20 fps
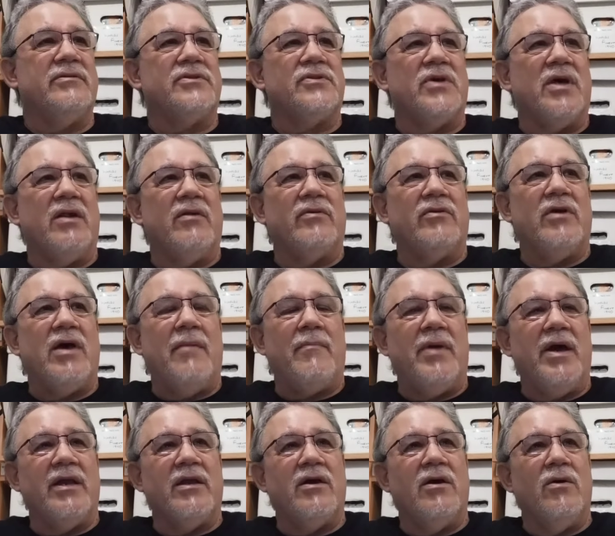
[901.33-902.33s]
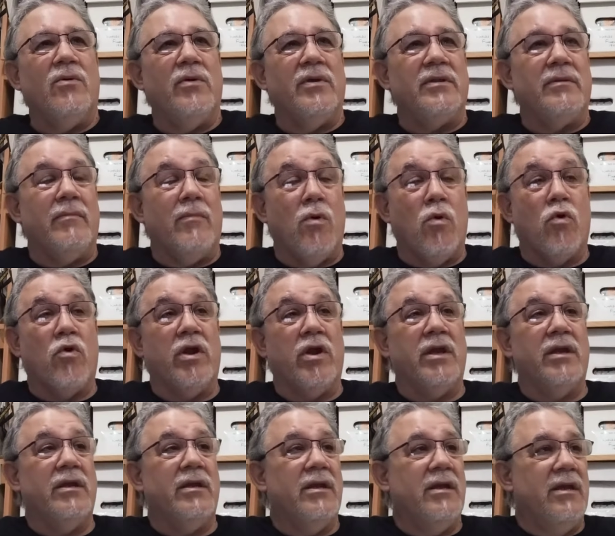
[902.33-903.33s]
so I might go in the morning,
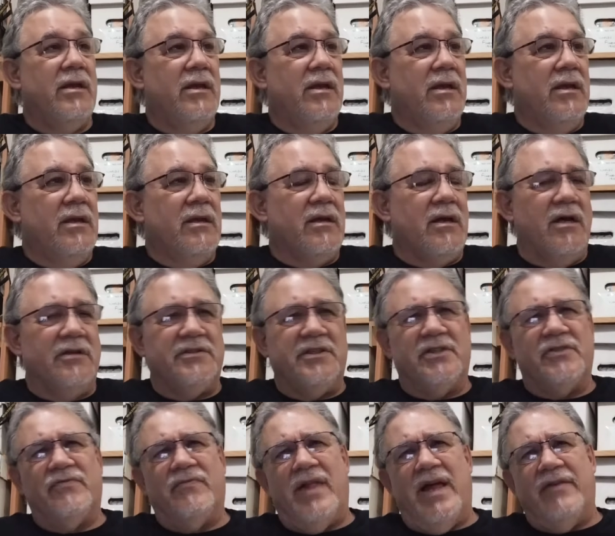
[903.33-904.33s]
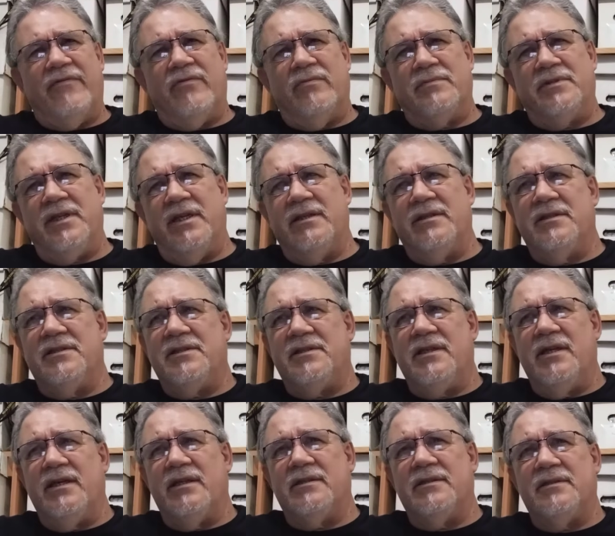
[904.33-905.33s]
cause this like from 10 to
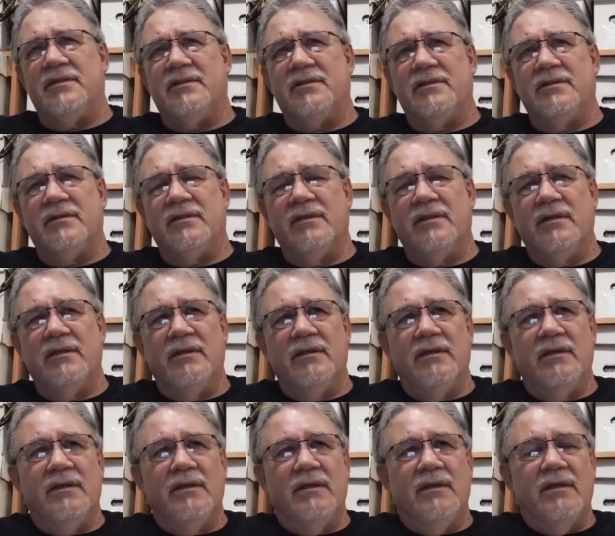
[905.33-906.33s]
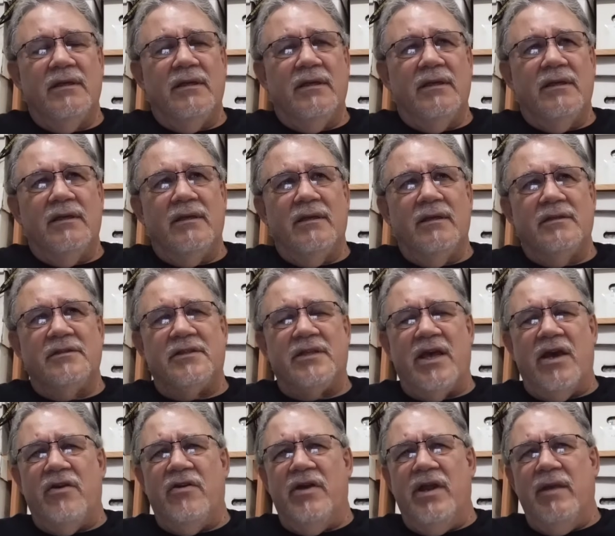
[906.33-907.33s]
6
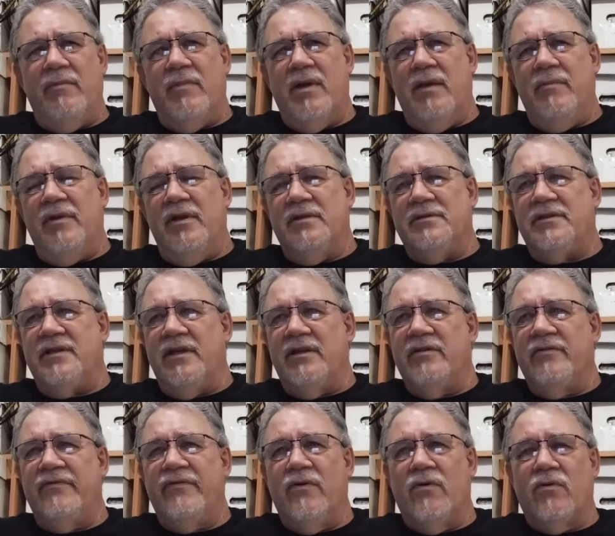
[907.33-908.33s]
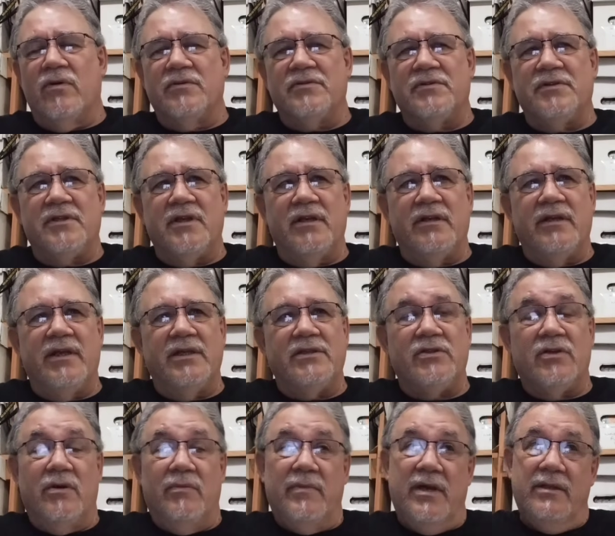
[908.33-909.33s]
Saturday, maybe, and 10 to 4 on Sunday. So
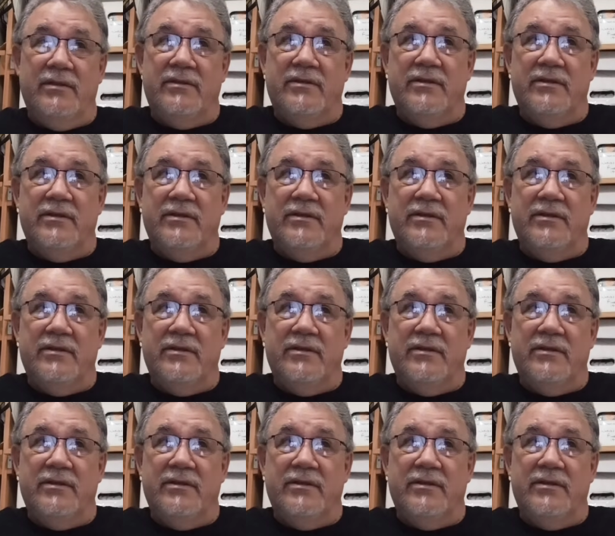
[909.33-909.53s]
I might